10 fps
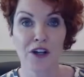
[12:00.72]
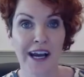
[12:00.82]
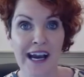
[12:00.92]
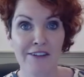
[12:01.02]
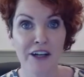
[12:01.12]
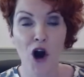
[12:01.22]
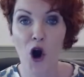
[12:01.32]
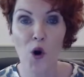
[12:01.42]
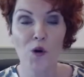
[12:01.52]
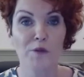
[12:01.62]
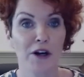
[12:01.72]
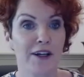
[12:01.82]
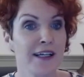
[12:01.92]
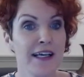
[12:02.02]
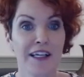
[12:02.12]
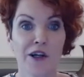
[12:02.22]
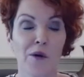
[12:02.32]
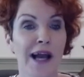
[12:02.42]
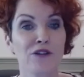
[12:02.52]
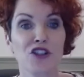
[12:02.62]
their hair at home, or, you know,
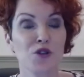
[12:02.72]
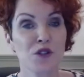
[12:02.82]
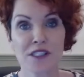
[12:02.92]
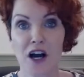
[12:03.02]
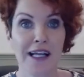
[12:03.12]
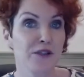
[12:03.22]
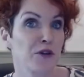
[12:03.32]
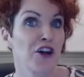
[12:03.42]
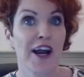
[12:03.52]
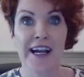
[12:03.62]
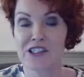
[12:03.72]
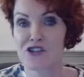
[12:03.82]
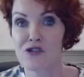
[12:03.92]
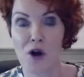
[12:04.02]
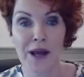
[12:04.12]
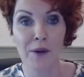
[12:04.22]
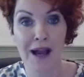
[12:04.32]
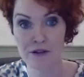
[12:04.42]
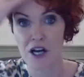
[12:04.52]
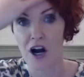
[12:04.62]
how to do styles when your hair is grown out,
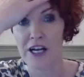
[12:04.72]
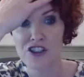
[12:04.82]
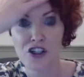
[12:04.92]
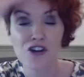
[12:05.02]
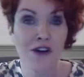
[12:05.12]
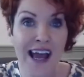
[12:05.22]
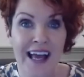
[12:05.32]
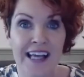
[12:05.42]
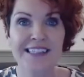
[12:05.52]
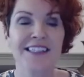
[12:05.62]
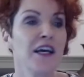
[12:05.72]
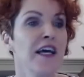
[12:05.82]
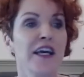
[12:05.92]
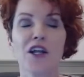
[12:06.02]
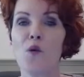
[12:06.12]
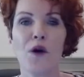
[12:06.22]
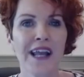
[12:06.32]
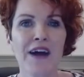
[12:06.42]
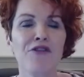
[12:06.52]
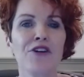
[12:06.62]
how to hide your grays, you know,
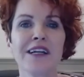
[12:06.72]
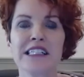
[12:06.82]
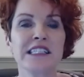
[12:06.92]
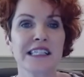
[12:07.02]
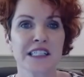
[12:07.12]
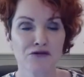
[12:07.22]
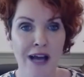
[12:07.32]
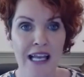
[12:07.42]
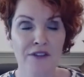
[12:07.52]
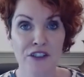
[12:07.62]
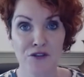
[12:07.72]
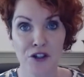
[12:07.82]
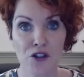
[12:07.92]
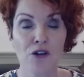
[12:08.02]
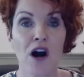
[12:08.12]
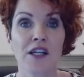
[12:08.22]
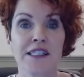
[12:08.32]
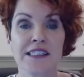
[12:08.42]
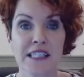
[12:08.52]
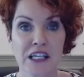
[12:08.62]
whatever it is that's relevant for your
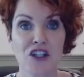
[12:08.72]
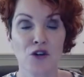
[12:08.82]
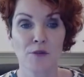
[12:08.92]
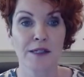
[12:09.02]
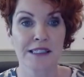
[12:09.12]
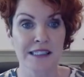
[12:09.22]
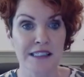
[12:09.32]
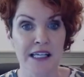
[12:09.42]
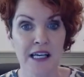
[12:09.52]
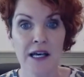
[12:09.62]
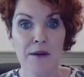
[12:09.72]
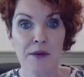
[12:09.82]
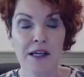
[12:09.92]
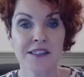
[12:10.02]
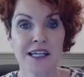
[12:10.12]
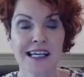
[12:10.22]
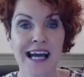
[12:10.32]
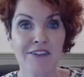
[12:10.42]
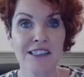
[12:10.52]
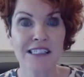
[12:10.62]
audience in your business. Because I
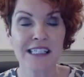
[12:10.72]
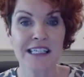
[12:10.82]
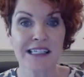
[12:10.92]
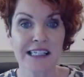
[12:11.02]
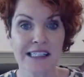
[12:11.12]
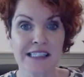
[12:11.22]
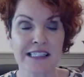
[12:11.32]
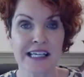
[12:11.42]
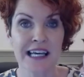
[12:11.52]
guarantee you this,